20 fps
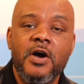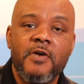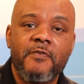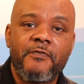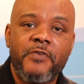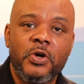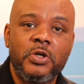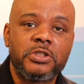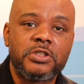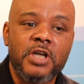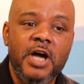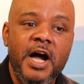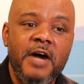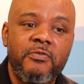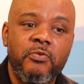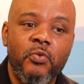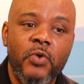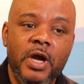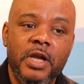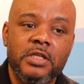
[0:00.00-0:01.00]
First
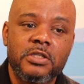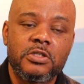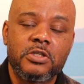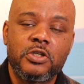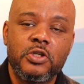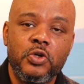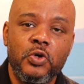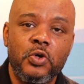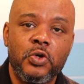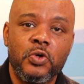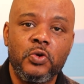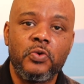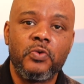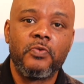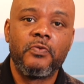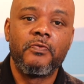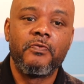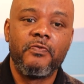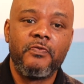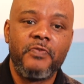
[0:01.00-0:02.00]
off, what is
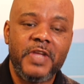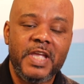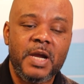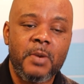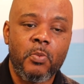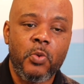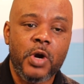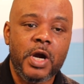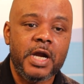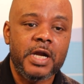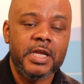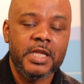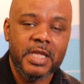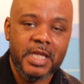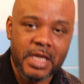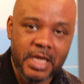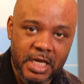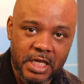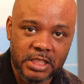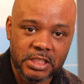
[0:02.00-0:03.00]
Google VMware
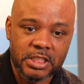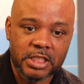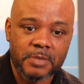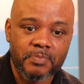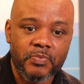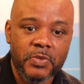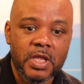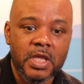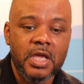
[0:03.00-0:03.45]
Engine?